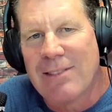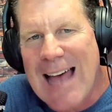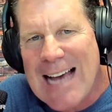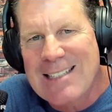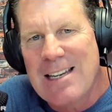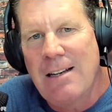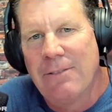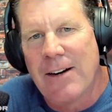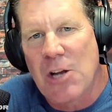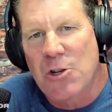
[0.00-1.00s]
lasting
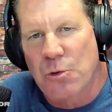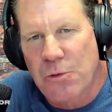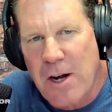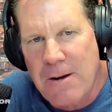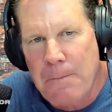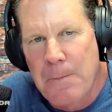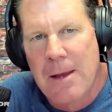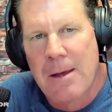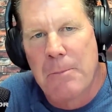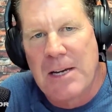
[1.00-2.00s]
financial freedom,
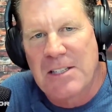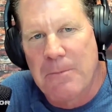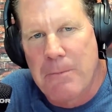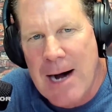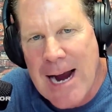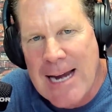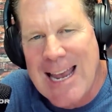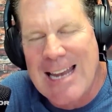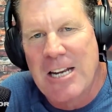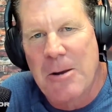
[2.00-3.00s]
peace of
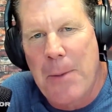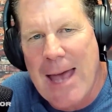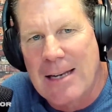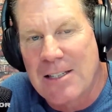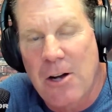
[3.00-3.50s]
mind, and independence.